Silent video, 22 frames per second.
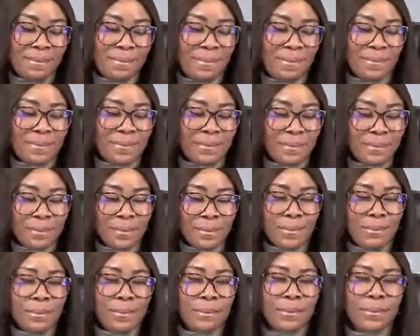
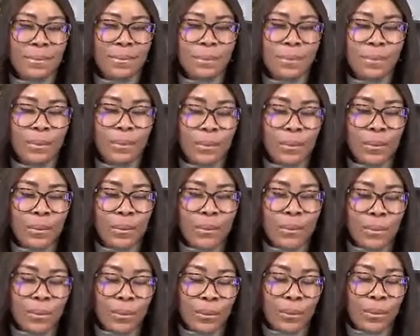
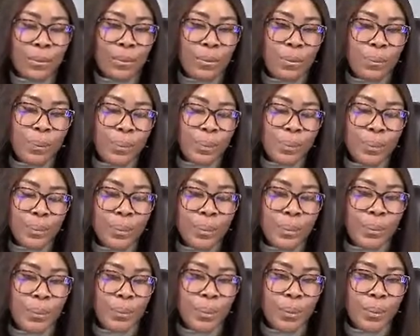
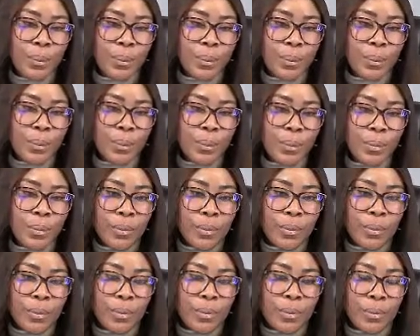
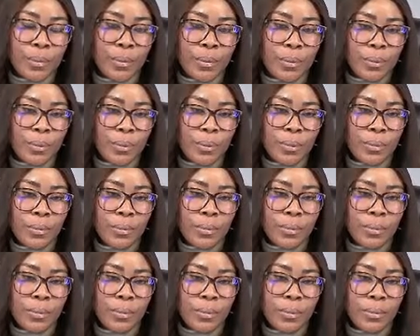
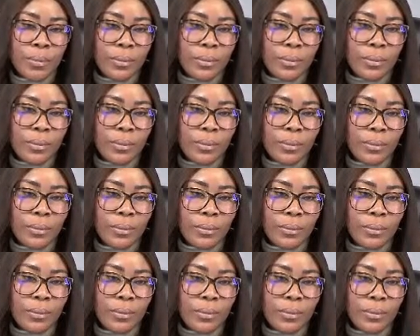
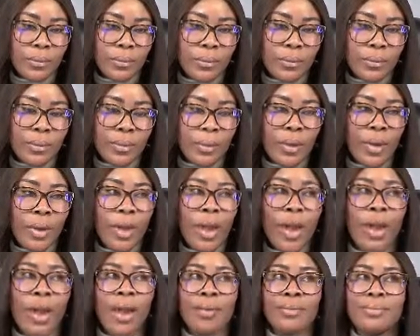
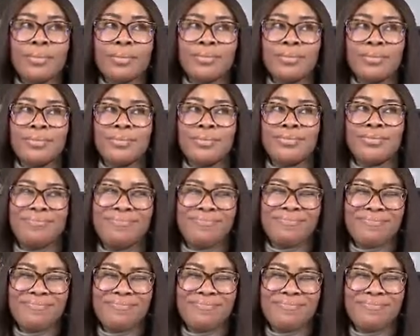The person shown says nothing.